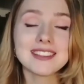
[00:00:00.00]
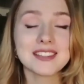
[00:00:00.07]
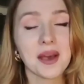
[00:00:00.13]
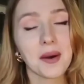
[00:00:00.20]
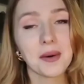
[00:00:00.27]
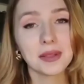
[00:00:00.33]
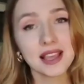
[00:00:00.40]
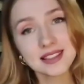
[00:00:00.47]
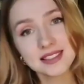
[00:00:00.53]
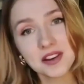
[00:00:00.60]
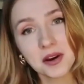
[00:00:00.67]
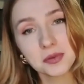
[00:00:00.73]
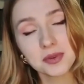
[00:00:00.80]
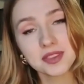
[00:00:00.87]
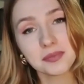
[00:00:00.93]
So let's
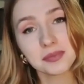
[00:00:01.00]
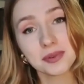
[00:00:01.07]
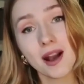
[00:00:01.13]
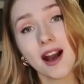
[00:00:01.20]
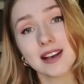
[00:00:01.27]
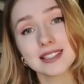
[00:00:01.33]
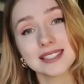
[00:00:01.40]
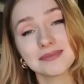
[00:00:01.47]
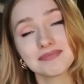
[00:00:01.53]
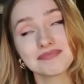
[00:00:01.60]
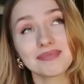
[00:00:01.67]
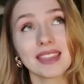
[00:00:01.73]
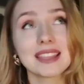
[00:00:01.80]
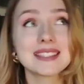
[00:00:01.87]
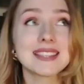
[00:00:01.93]
start with the pros.
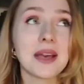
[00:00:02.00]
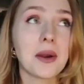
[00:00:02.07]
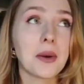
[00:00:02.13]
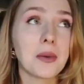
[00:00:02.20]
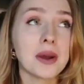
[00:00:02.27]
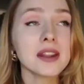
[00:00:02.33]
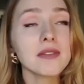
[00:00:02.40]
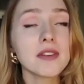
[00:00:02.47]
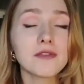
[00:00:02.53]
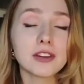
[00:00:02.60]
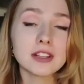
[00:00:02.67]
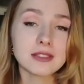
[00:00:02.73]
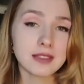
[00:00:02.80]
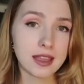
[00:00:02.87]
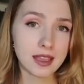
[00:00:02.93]
So one of the
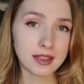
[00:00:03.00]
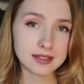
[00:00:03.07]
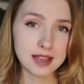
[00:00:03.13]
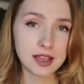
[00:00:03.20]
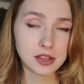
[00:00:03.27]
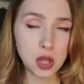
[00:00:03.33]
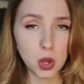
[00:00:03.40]
first things I